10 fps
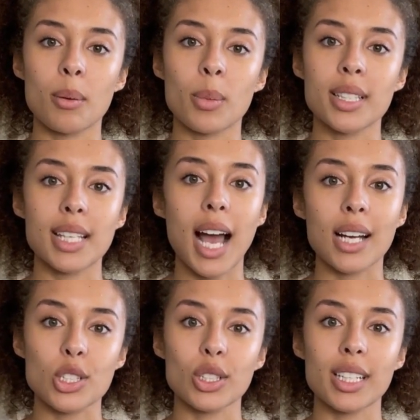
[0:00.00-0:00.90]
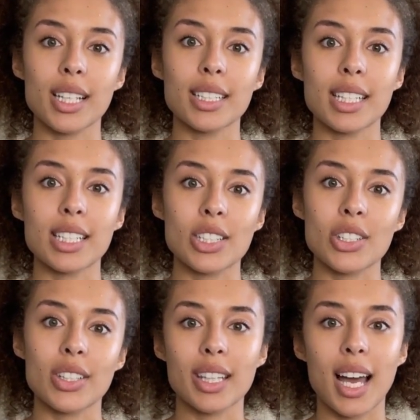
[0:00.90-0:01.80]
it's actually a
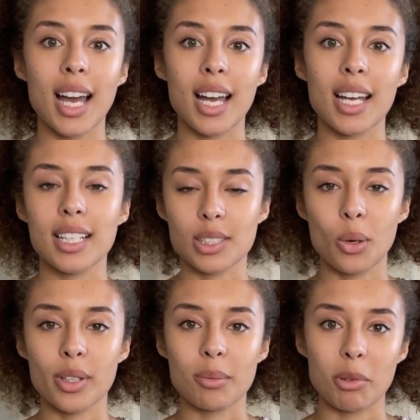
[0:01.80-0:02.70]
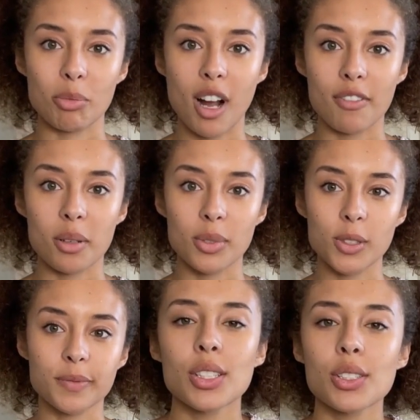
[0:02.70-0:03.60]
niche that is going to be
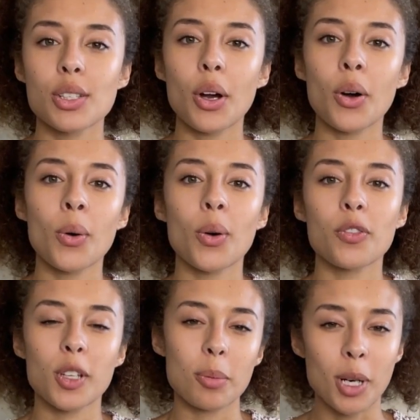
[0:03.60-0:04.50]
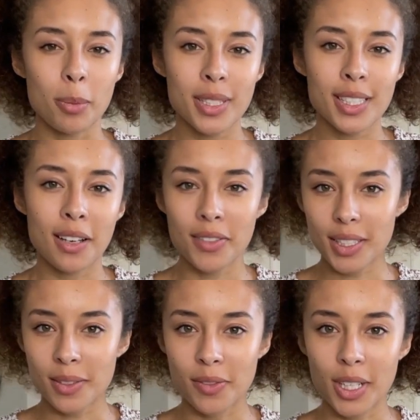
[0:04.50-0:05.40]
profitable. So for the purpose of
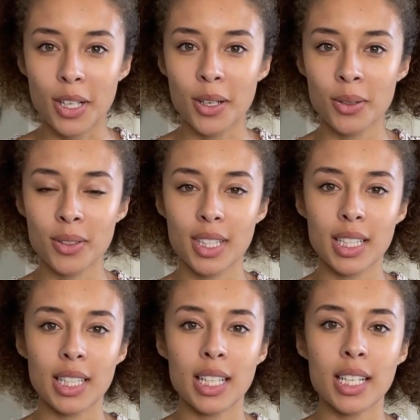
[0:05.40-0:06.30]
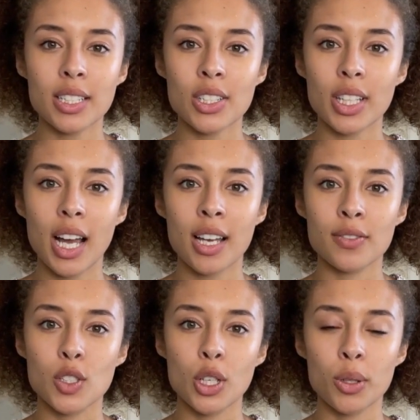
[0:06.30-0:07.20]
this video, the niche that
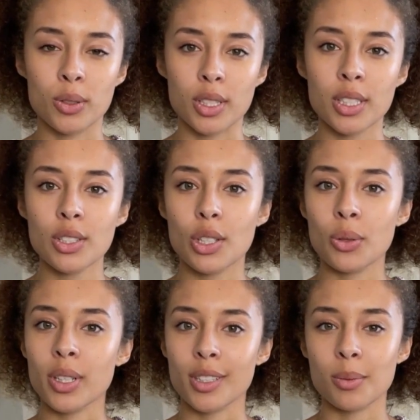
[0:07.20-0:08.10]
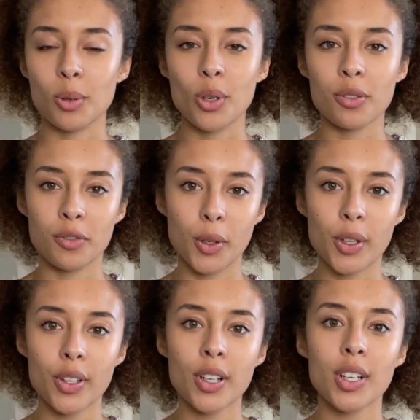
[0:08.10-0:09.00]
I've chosen to explore
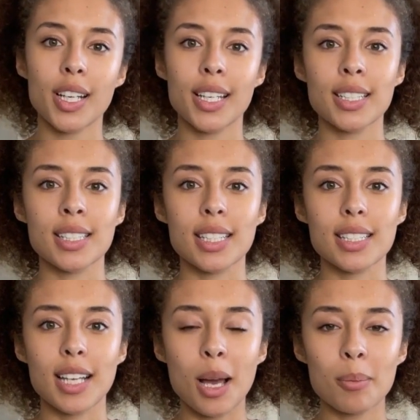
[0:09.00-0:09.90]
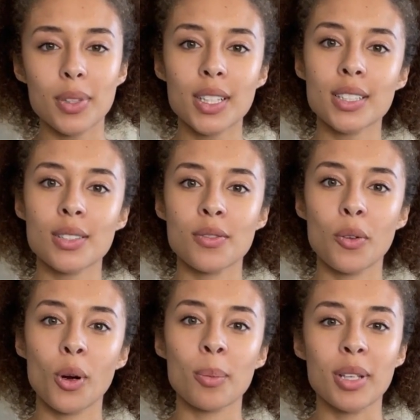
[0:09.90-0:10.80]
further is templates
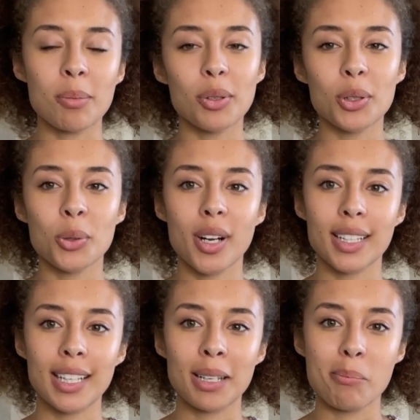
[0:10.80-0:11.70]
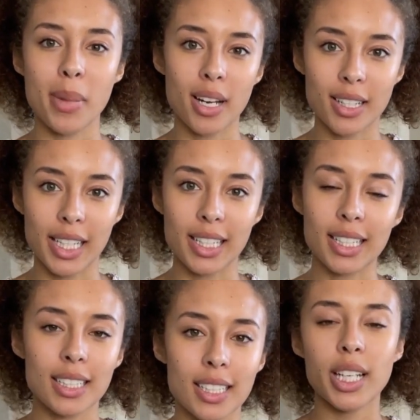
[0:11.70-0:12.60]
for people who are getting married.
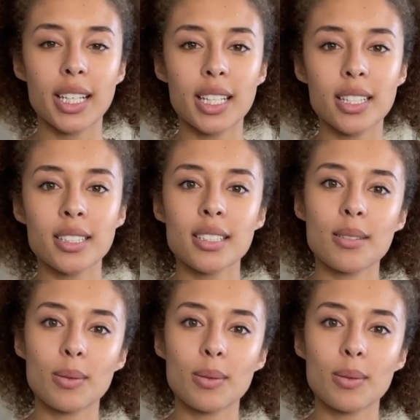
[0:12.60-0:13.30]
Creating